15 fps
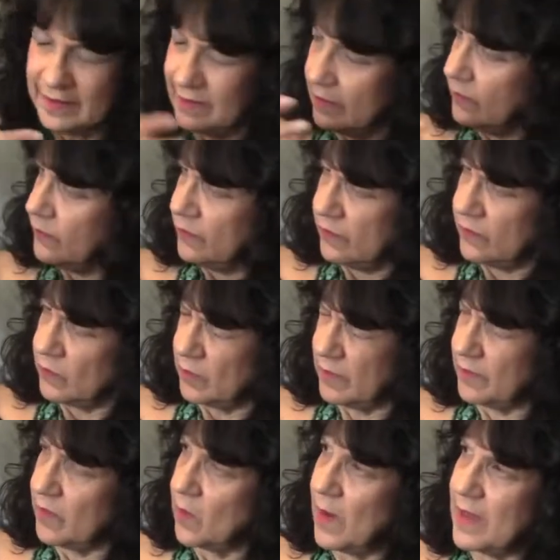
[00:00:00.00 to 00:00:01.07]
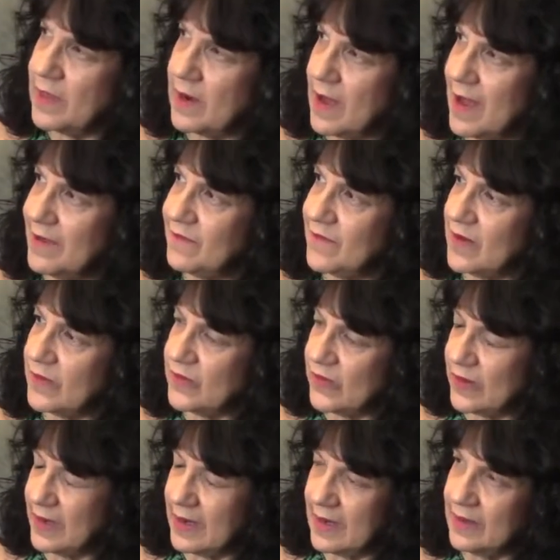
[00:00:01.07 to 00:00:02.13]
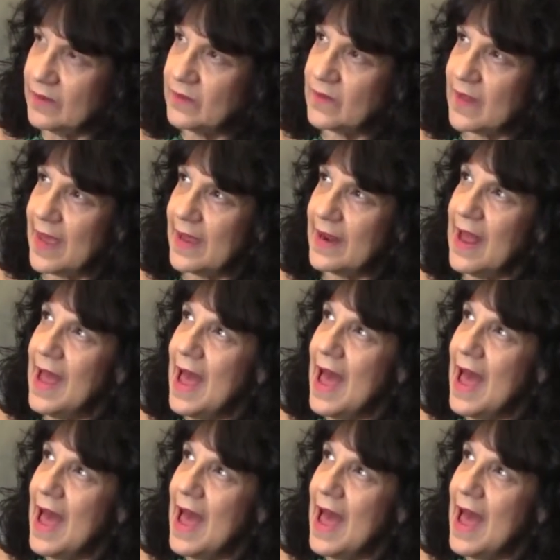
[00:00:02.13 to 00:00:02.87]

and it's just sort of the way that I function, is that